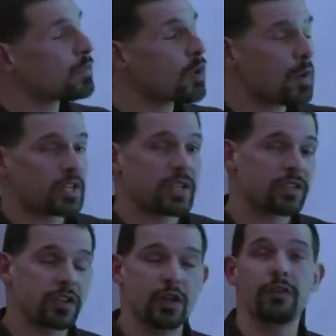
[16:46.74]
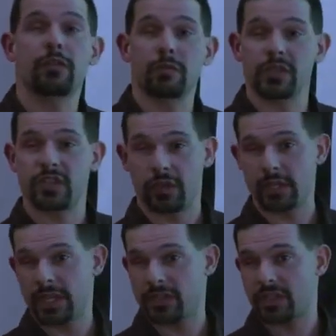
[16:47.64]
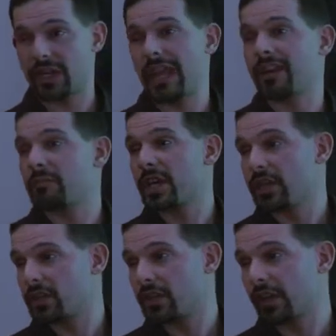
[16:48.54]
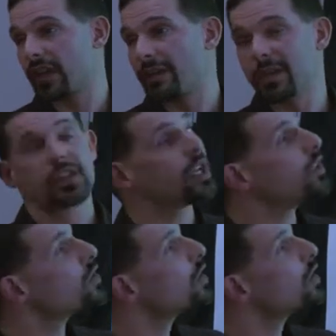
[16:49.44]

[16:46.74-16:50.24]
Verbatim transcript: no question it's good for resilience and adaptation to climate change.